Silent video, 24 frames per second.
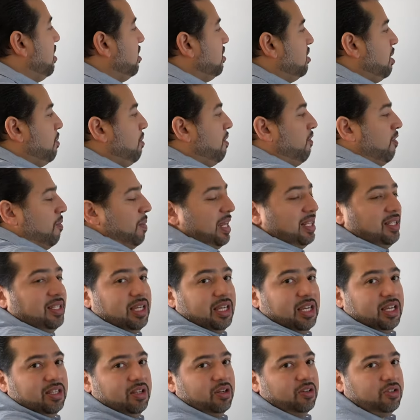Someone from
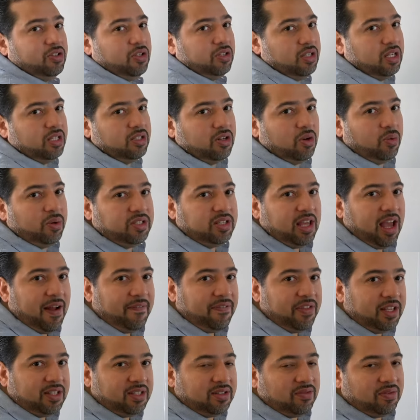IT doesn't
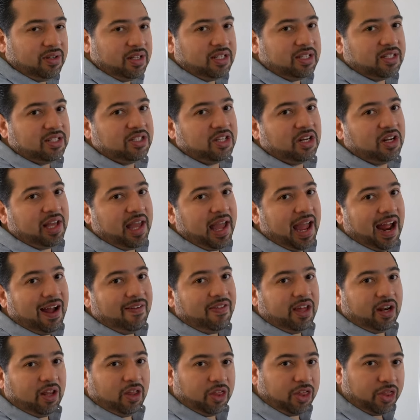necessarily
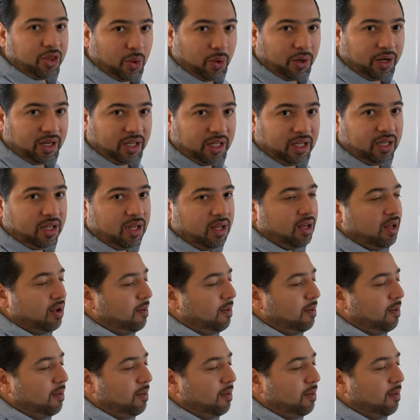have that authority,